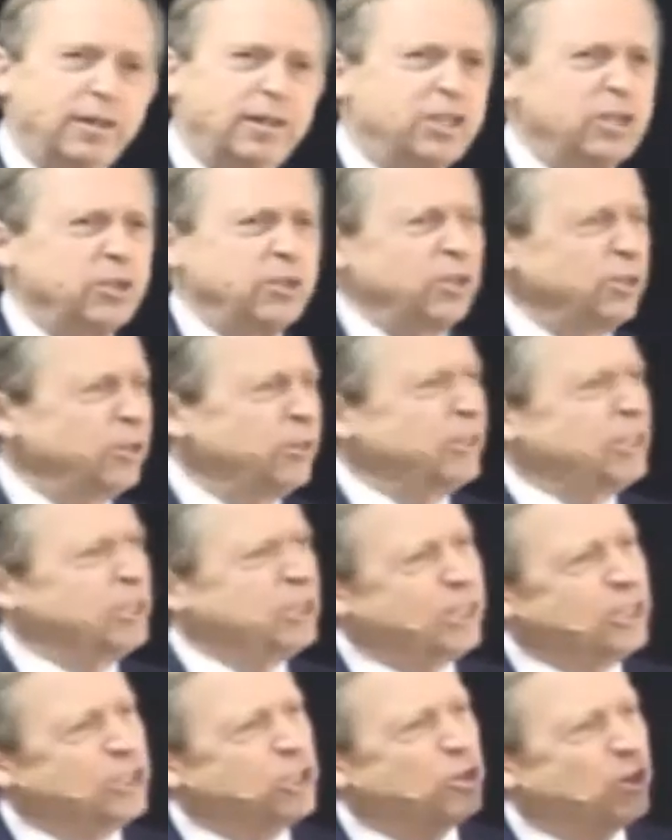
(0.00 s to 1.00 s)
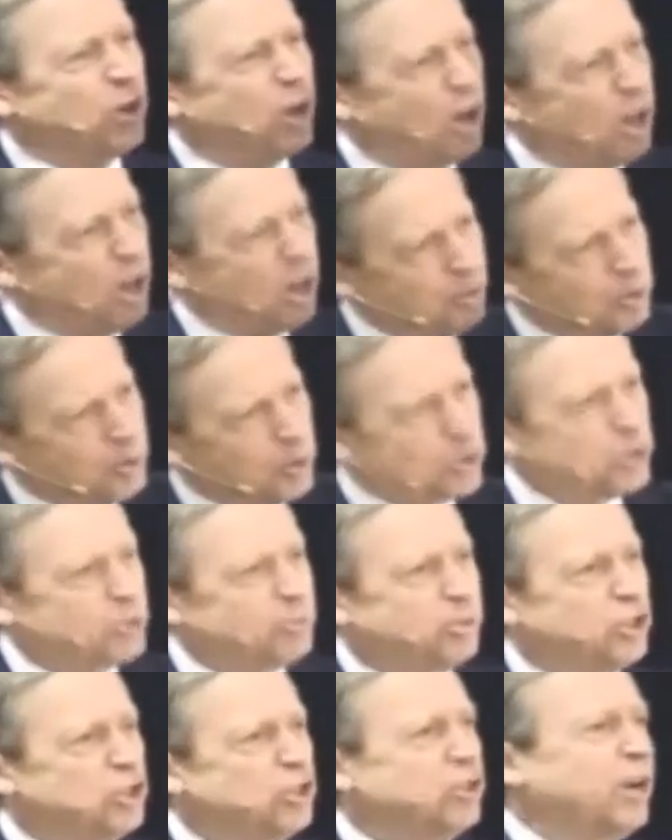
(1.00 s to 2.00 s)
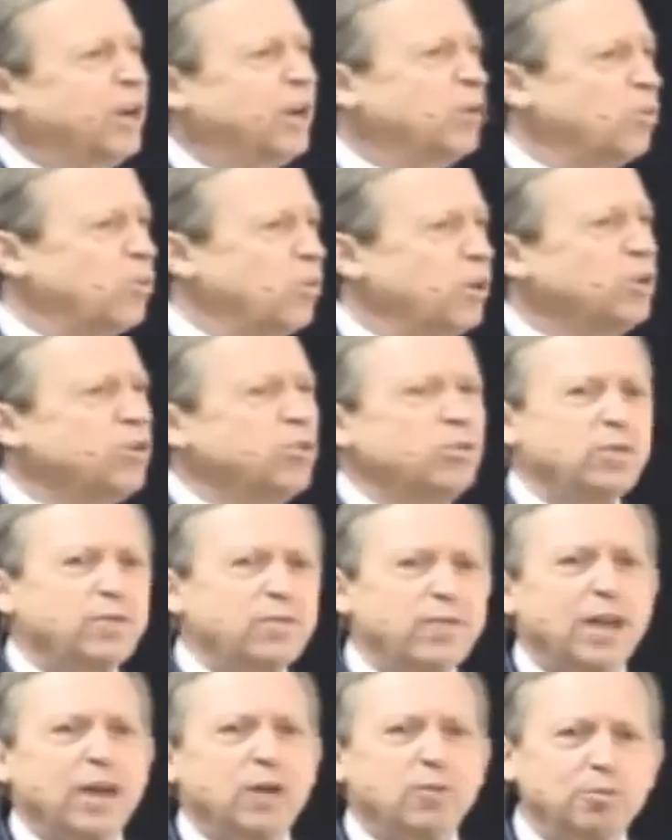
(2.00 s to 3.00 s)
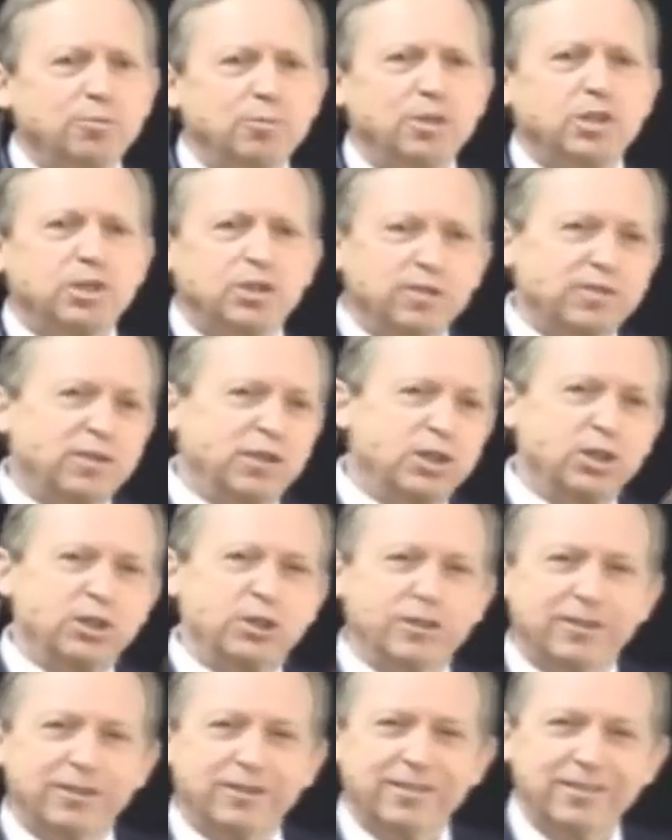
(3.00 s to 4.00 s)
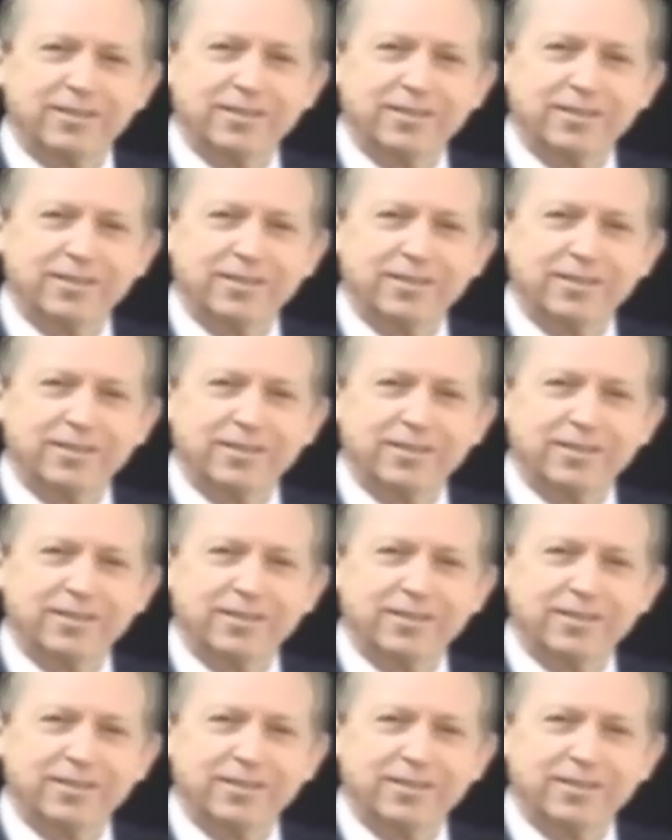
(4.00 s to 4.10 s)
And they said, these kids are almost mature. I wonder if that would be sufficient